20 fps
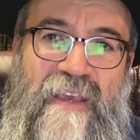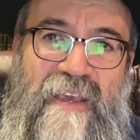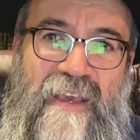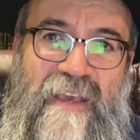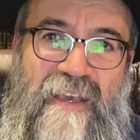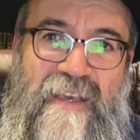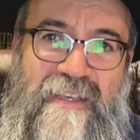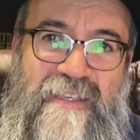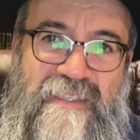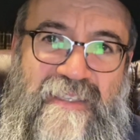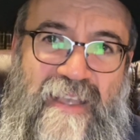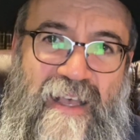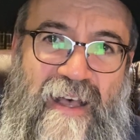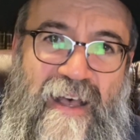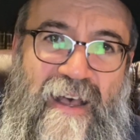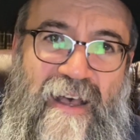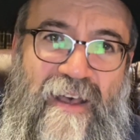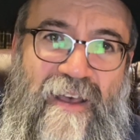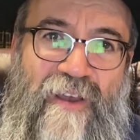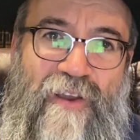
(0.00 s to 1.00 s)
as
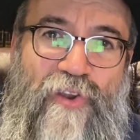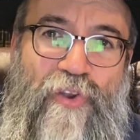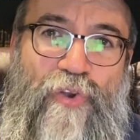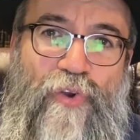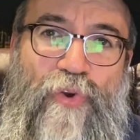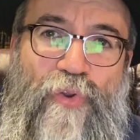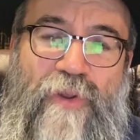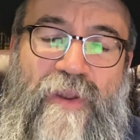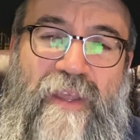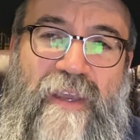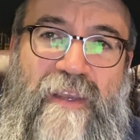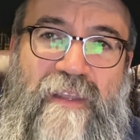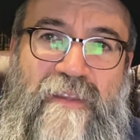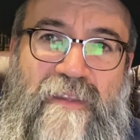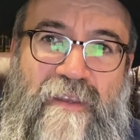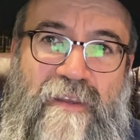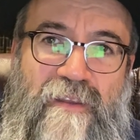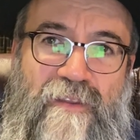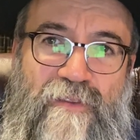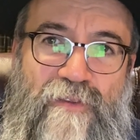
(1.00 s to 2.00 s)
a
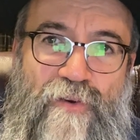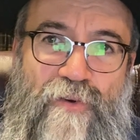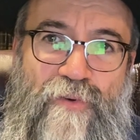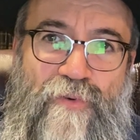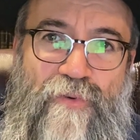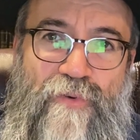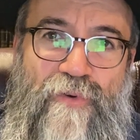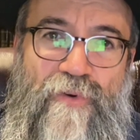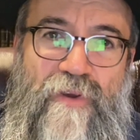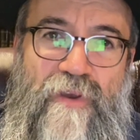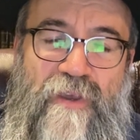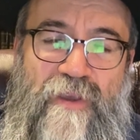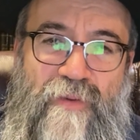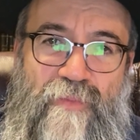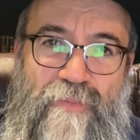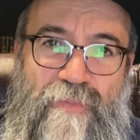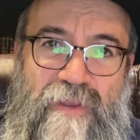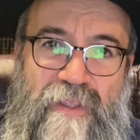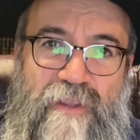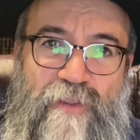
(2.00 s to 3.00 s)
connecting dough
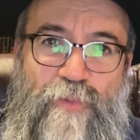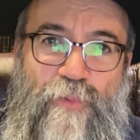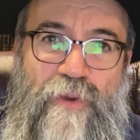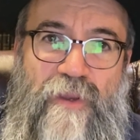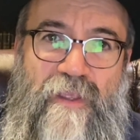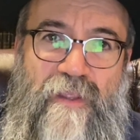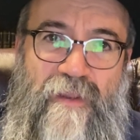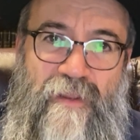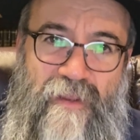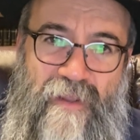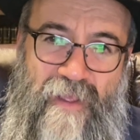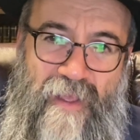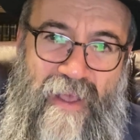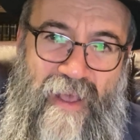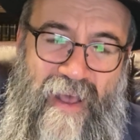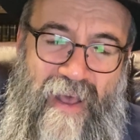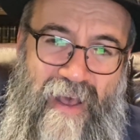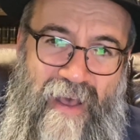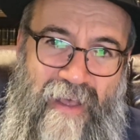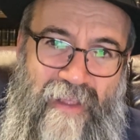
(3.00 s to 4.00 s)
between
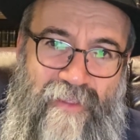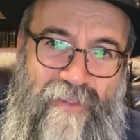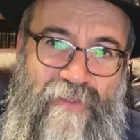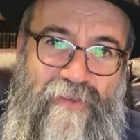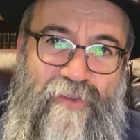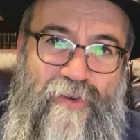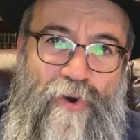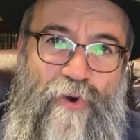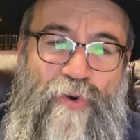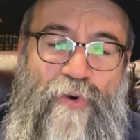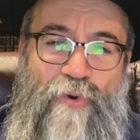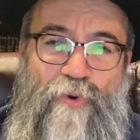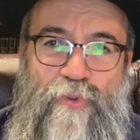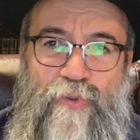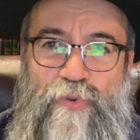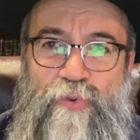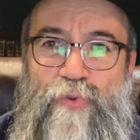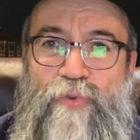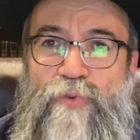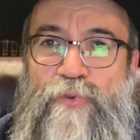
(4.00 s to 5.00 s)

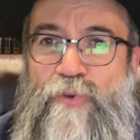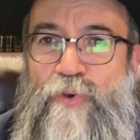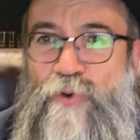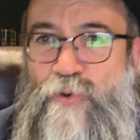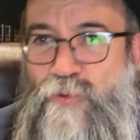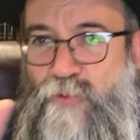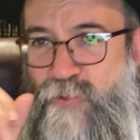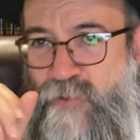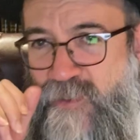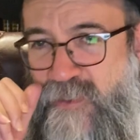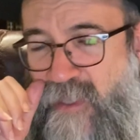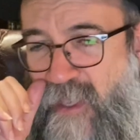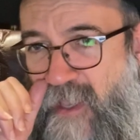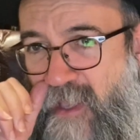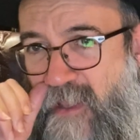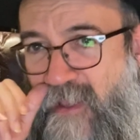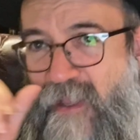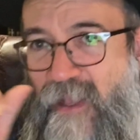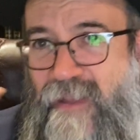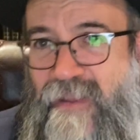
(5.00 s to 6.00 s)
two doughs
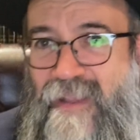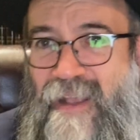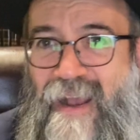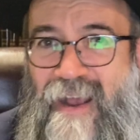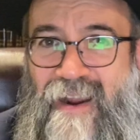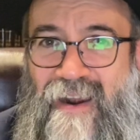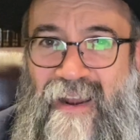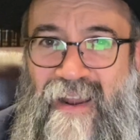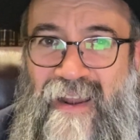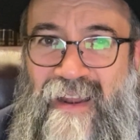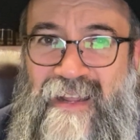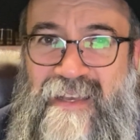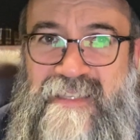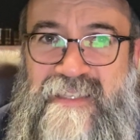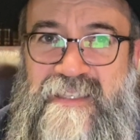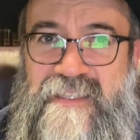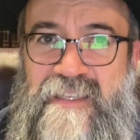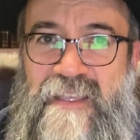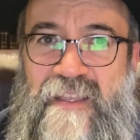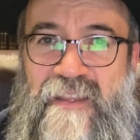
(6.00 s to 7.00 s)
that are
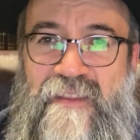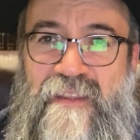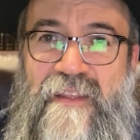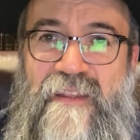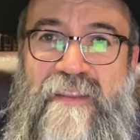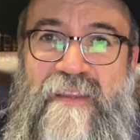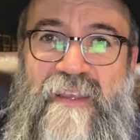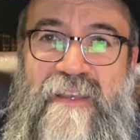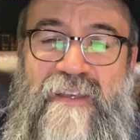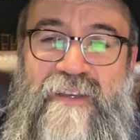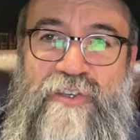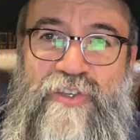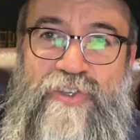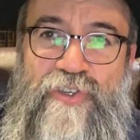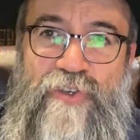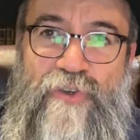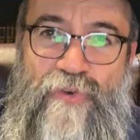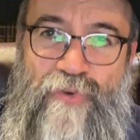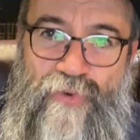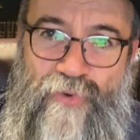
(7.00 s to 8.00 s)
less than the
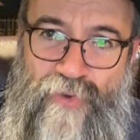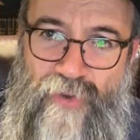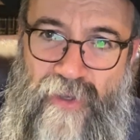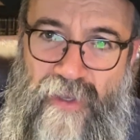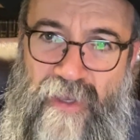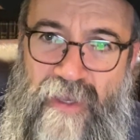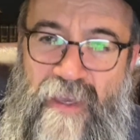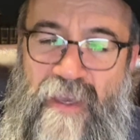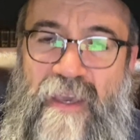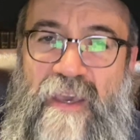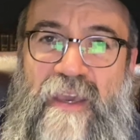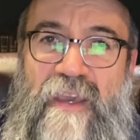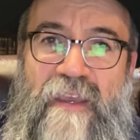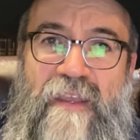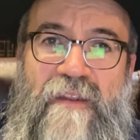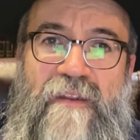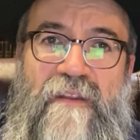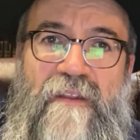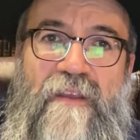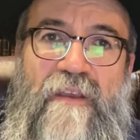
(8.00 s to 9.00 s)
kashir,
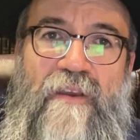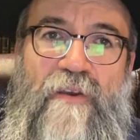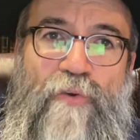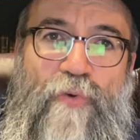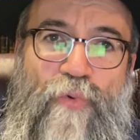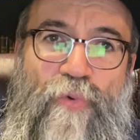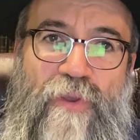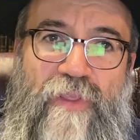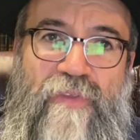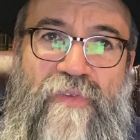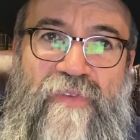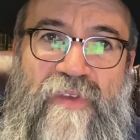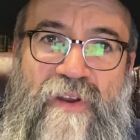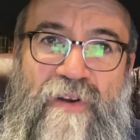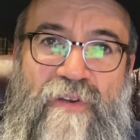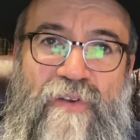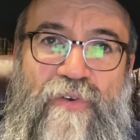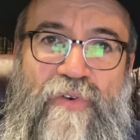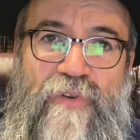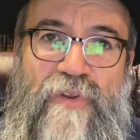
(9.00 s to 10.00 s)
and with
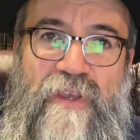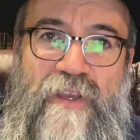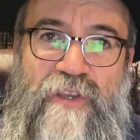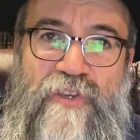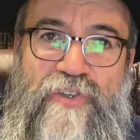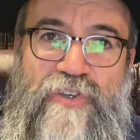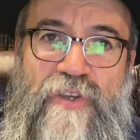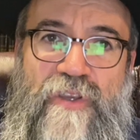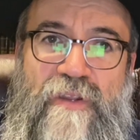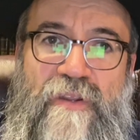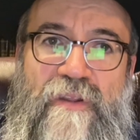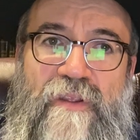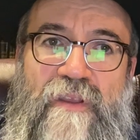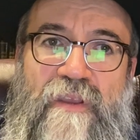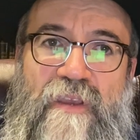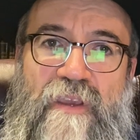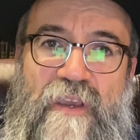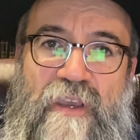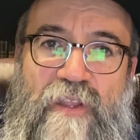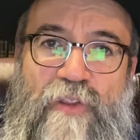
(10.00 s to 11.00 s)
their connection,
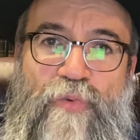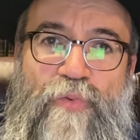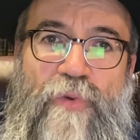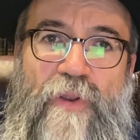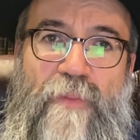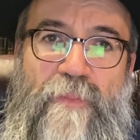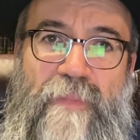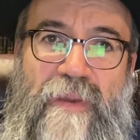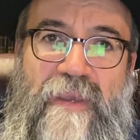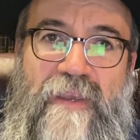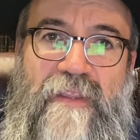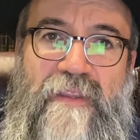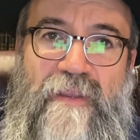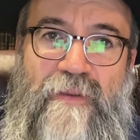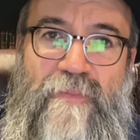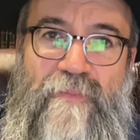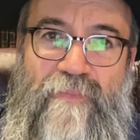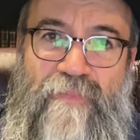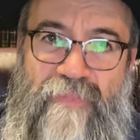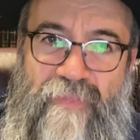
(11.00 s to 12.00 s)
it will make
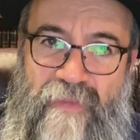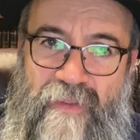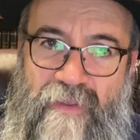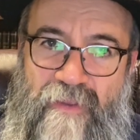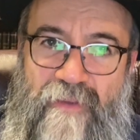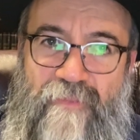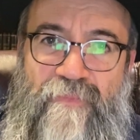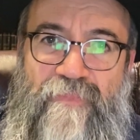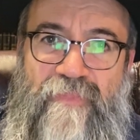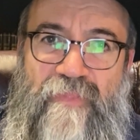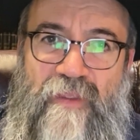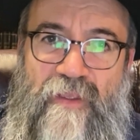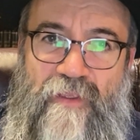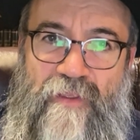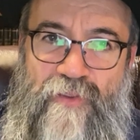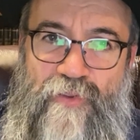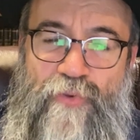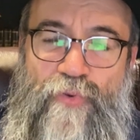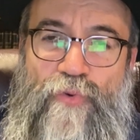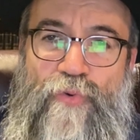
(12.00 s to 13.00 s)
them
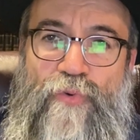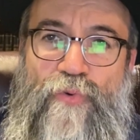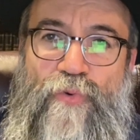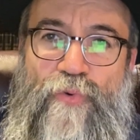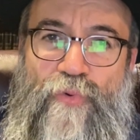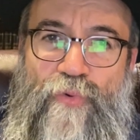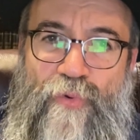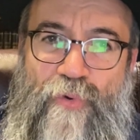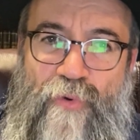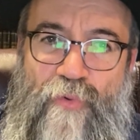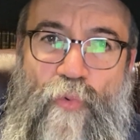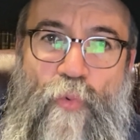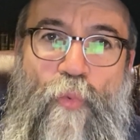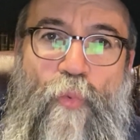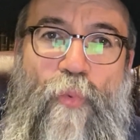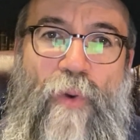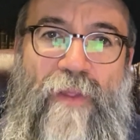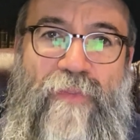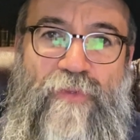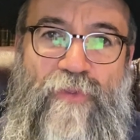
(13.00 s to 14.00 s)
to
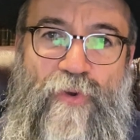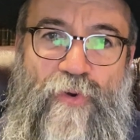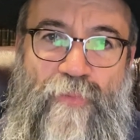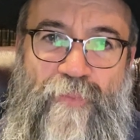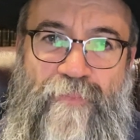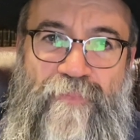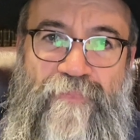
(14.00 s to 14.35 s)
one dough.